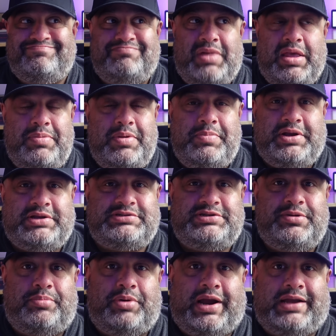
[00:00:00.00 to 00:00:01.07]
Maybe because
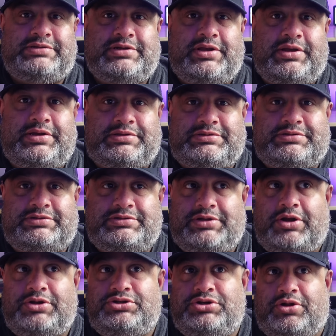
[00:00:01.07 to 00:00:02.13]
Nebraska is
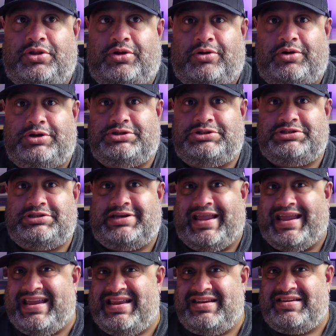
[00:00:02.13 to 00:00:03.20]
such a large
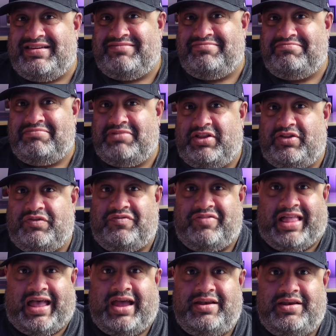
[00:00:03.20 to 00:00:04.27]
state. It's
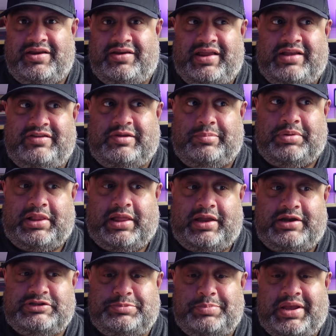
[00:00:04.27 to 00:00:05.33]
flat and it takes up a
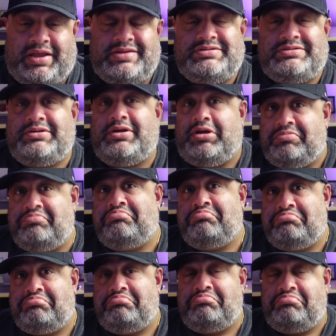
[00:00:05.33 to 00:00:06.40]
lot of space.
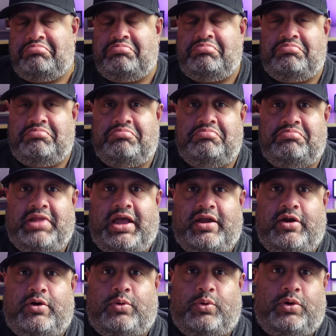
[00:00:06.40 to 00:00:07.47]

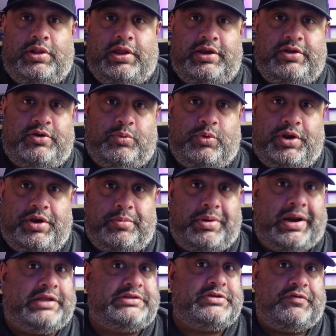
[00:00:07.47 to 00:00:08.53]
That could correlate to what
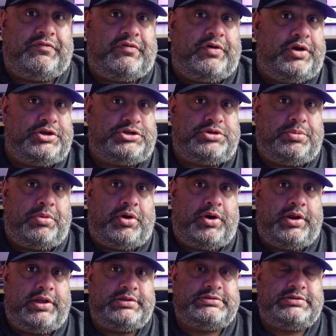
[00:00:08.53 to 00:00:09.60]
Nebraska Furniture
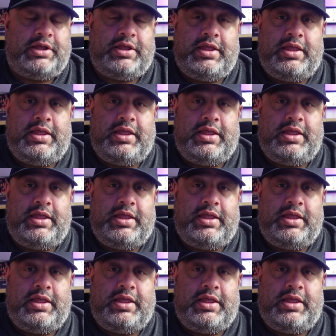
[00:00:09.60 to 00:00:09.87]
Mart is.